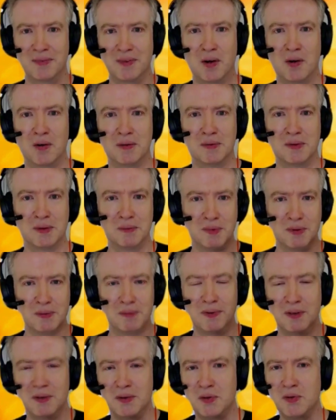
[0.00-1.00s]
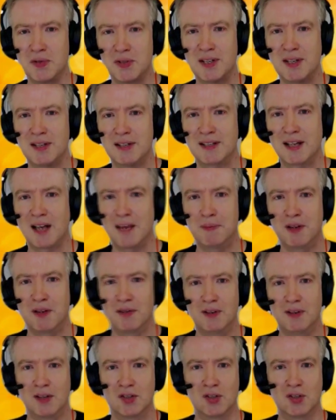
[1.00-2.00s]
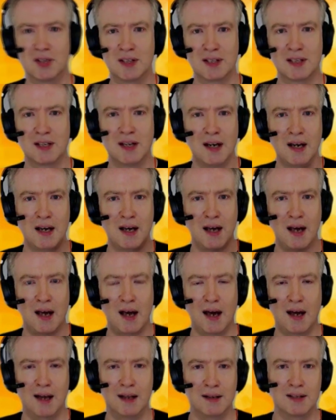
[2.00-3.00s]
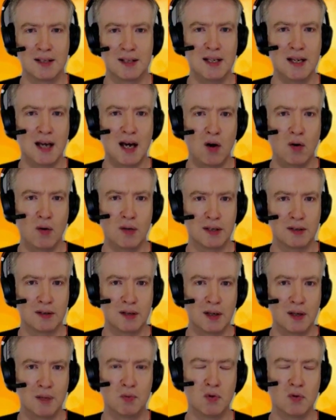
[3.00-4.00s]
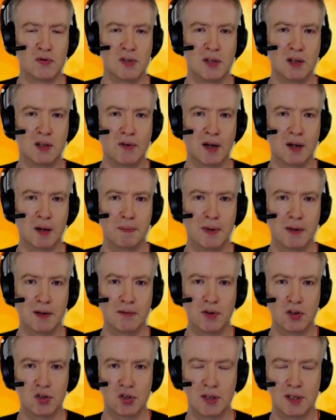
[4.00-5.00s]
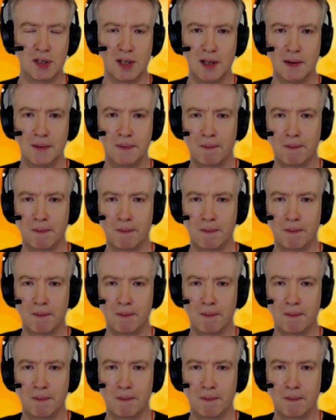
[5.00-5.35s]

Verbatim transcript: Now use these type definitions and see how it improves the development efficiency.